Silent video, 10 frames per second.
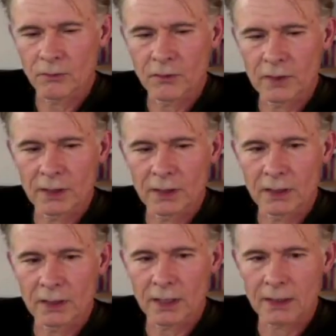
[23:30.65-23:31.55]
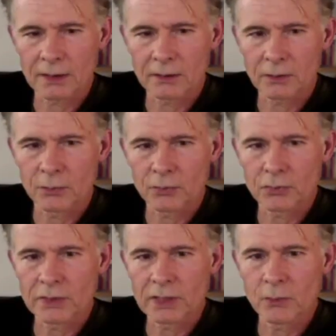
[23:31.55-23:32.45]
feel like the
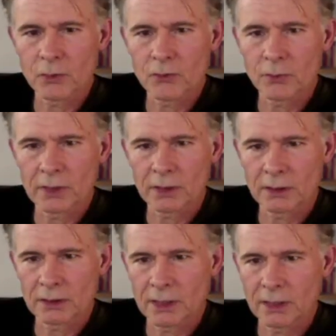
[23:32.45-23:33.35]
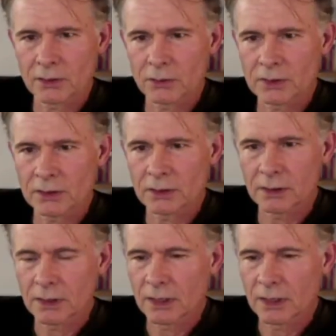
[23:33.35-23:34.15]
pre-movement in the deltoid,